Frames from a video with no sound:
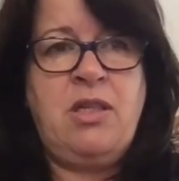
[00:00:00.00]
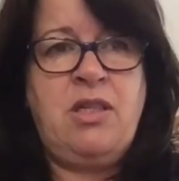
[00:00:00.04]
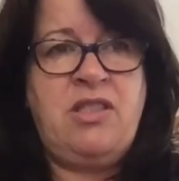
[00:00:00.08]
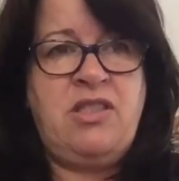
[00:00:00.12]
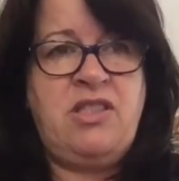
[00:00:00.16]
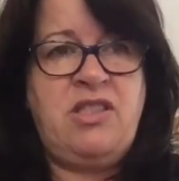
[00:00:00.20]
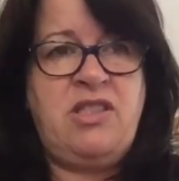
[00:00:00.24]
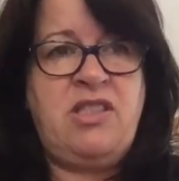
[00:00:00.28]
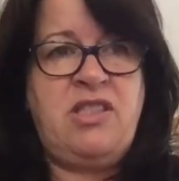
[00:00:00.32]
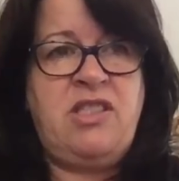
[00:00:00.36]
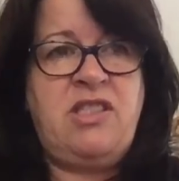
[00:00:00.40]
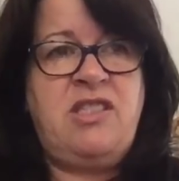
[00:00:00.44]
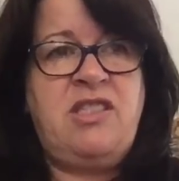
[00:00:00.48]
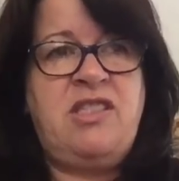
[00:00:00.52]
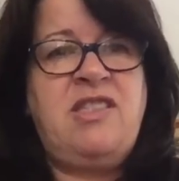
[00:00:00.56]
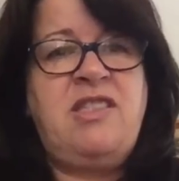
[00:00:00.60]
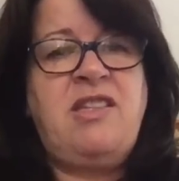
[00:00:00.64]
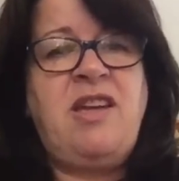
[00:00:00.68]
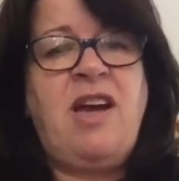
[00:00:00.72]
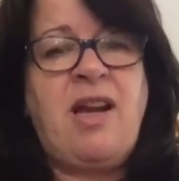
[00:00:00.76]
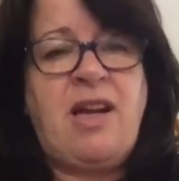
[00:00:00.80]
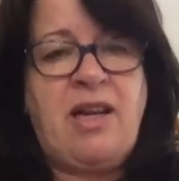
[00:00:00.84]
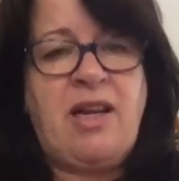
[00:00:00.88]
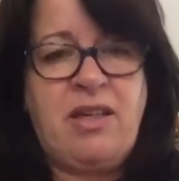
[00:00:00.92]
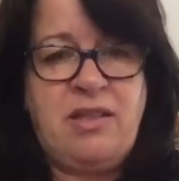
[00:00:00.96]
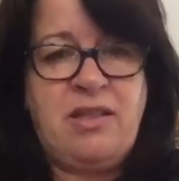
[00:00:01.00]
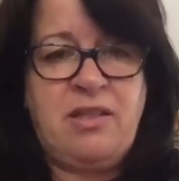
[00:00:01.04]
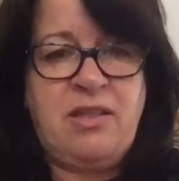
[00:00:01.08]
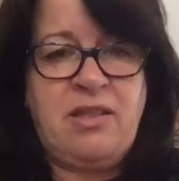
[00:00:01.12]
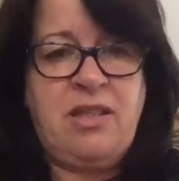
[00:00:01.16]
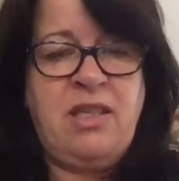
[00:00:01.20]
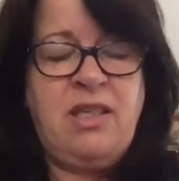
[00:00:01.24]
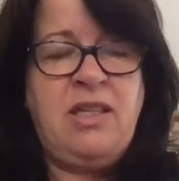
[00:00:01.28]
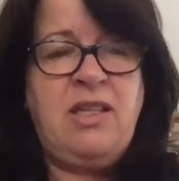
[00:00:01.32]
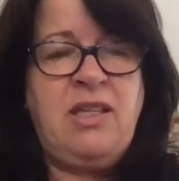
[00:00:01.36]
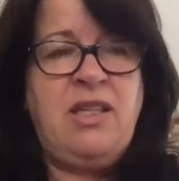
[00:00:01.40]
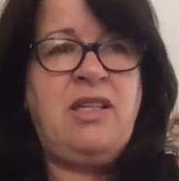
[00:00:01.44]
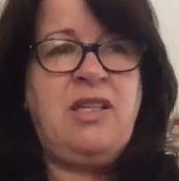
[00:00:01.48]
is stuck
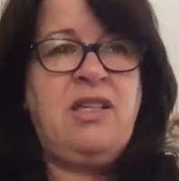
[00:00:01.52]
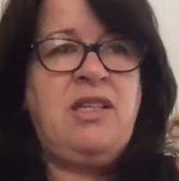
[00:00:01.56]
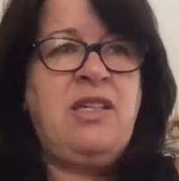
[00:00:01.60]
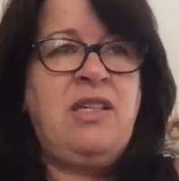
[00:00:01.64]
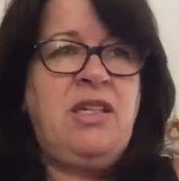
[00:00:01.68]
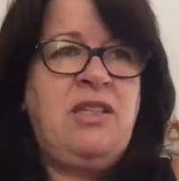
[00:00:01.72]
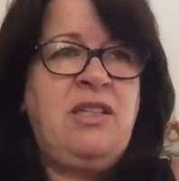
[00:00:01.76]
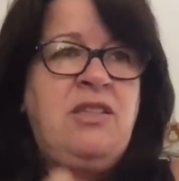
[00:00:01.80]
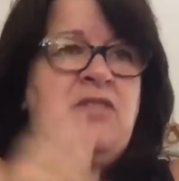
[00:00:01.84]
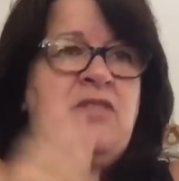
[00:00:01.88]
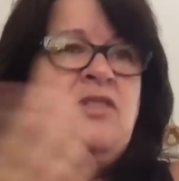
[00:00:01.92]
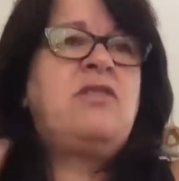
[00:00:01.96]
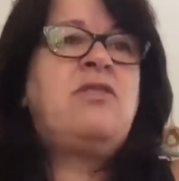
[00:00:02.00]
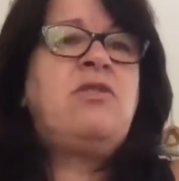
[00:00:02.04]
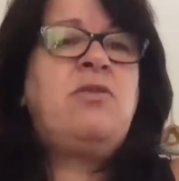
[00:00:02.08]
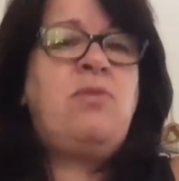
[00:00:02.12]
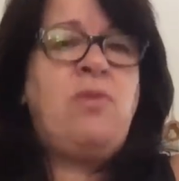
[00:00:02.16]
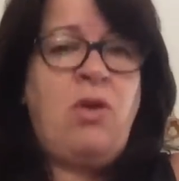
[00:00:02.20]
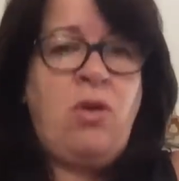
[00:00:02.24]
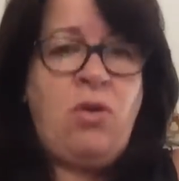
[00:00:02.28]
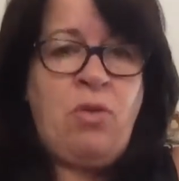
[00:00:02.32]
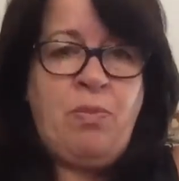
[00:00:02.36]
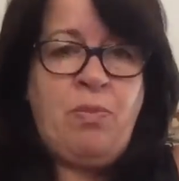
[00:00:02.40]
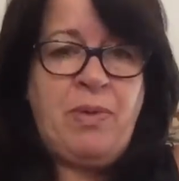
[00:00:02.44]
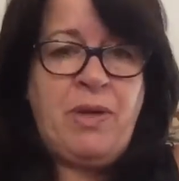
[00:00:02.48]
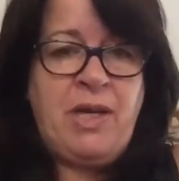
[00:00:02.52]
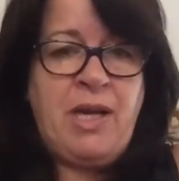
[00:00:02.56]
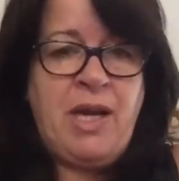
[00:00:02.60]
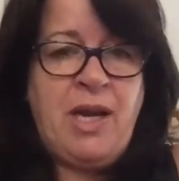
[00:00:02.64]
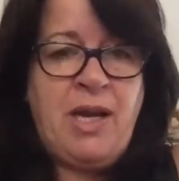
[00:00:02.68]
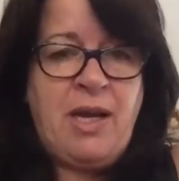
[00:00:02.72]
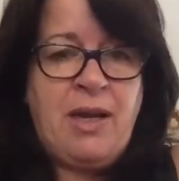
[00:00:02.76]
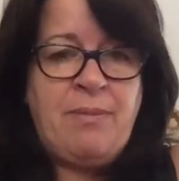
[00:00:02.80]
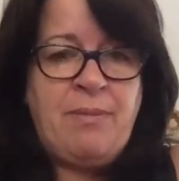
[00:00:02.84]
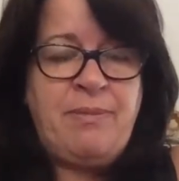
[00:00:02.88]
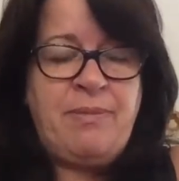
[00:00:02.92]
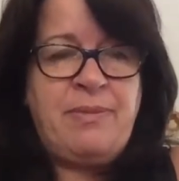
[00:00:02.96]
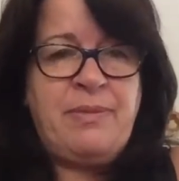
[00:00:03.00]
and it needs to open
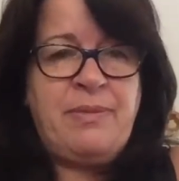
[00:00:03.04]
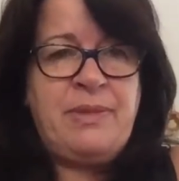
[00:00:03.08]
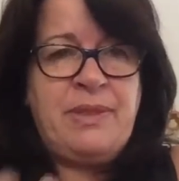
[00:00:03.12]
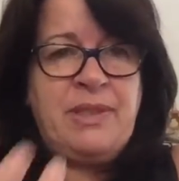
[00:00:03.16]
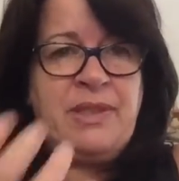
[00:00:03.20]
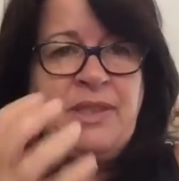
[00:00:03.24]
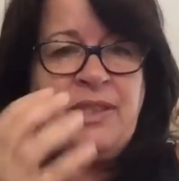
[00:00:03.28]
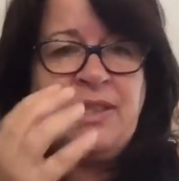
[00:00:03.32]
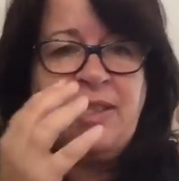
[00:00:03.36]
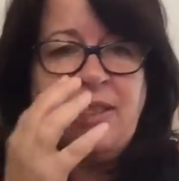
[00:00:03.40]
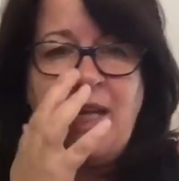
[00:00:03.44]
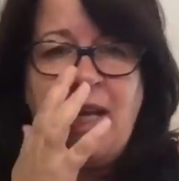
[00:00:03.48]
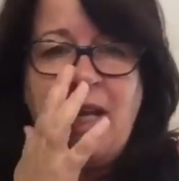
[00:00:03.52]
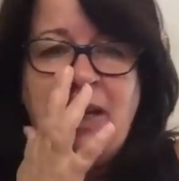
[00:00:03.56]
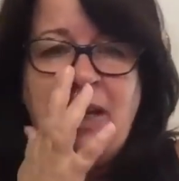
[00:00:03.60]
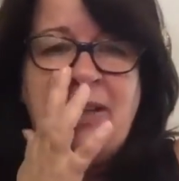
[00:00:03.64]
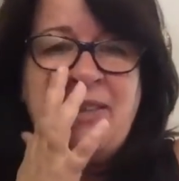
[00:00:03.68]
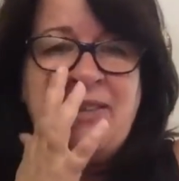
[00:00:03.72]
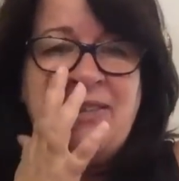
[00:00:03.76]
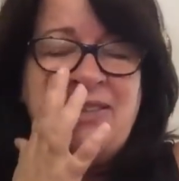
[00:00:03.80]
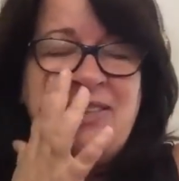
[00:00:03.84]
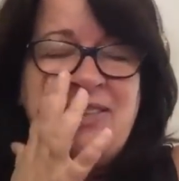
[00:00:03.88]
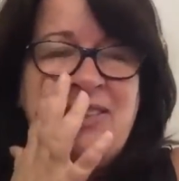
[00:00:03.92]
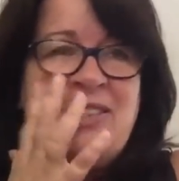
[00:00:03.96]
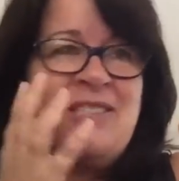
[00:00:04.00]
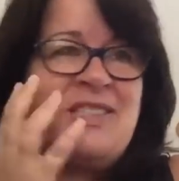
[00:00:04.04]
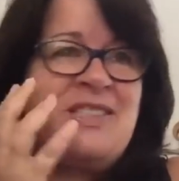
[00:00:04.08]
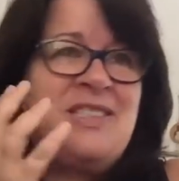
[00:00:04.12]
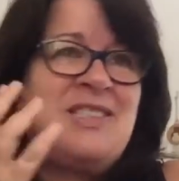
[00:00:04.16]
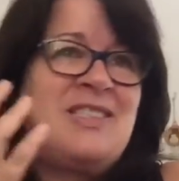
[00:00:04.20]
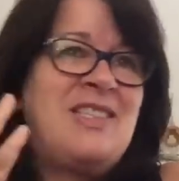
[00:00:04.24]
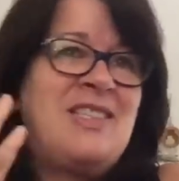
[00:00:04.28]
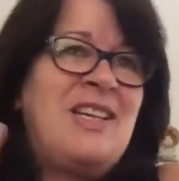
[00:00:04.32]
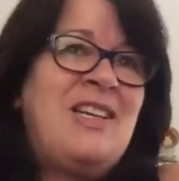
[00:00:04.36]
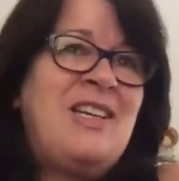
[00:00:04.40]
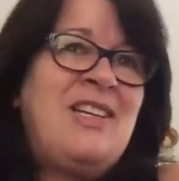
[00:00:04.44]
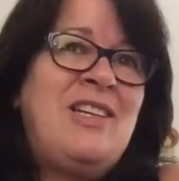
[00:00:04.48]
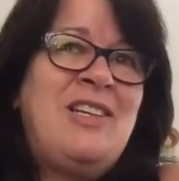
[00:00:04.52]
up. And I
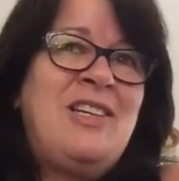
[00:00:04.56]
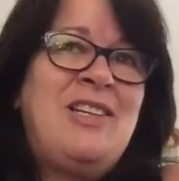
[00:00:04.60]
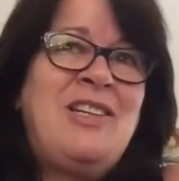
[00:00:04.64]
just